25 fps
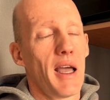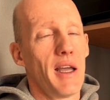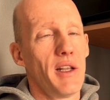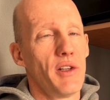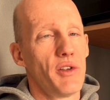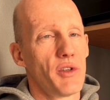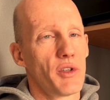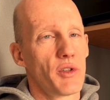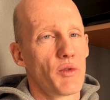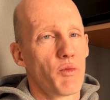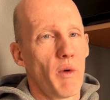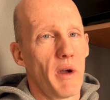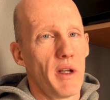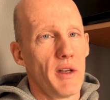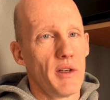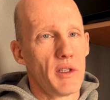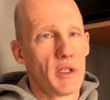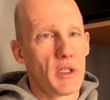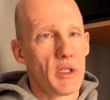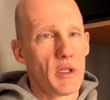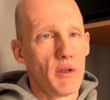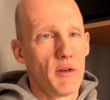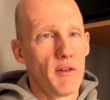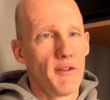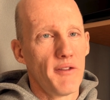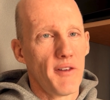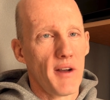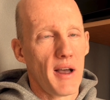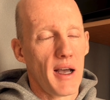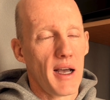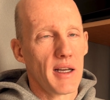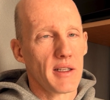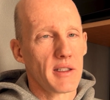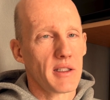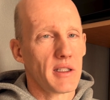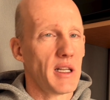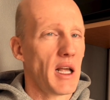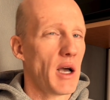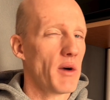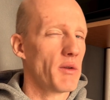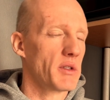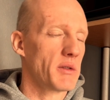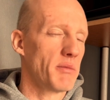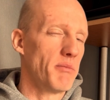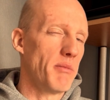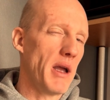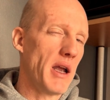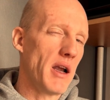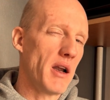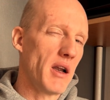had just went too fast and I
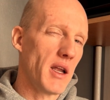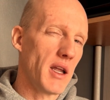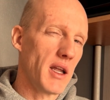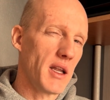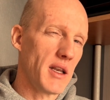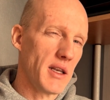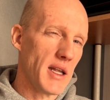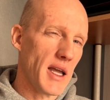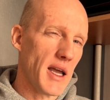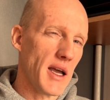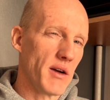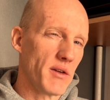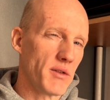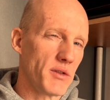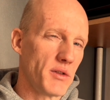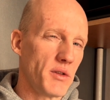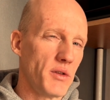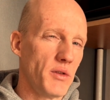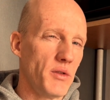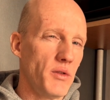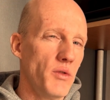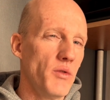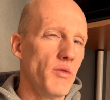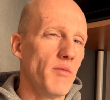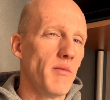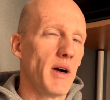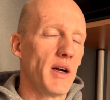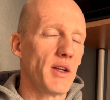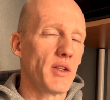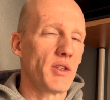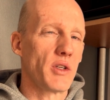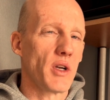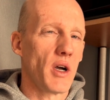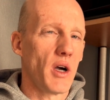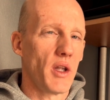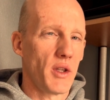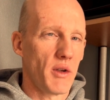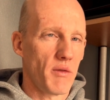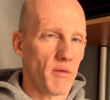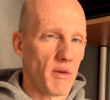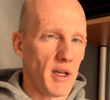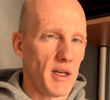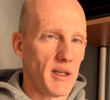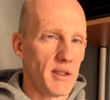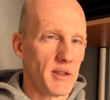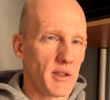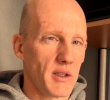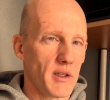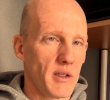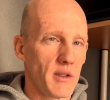was bearing down too much on the
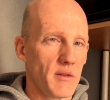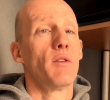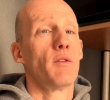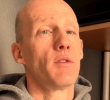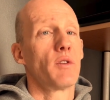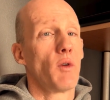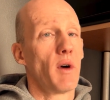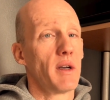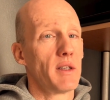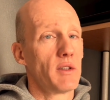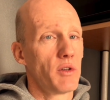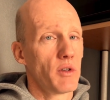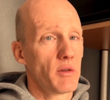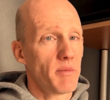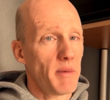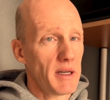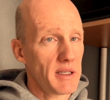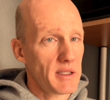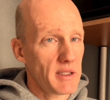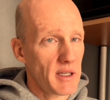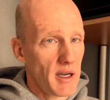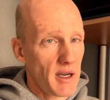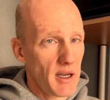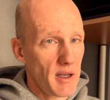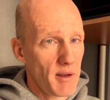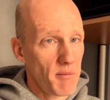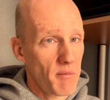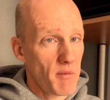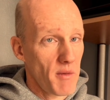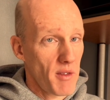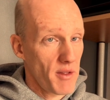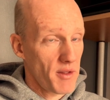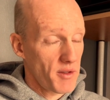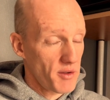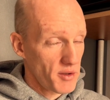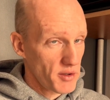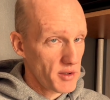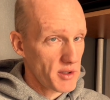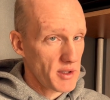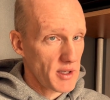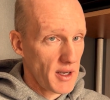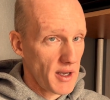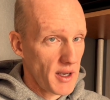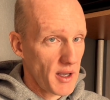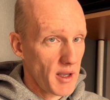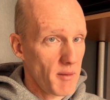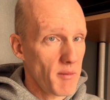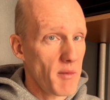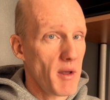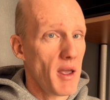razor. So I took my time this
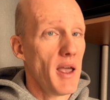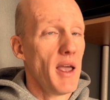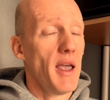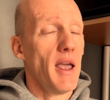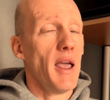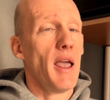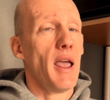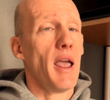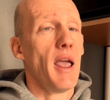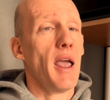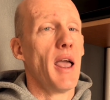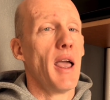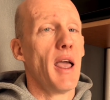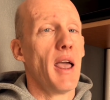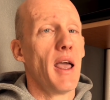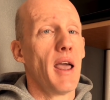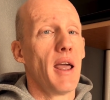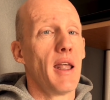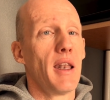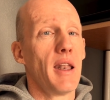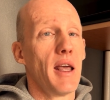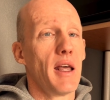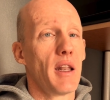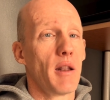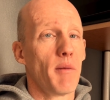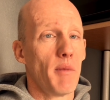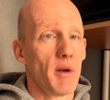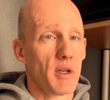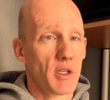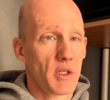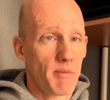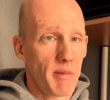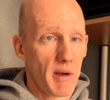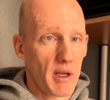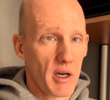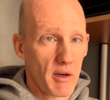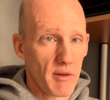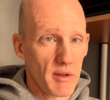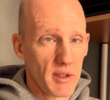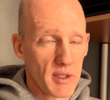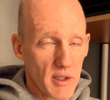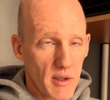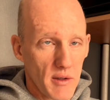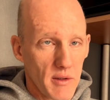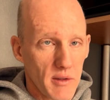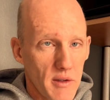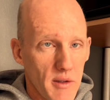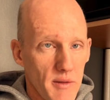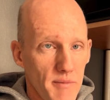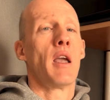time and had a much better
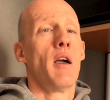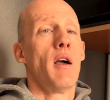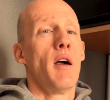result.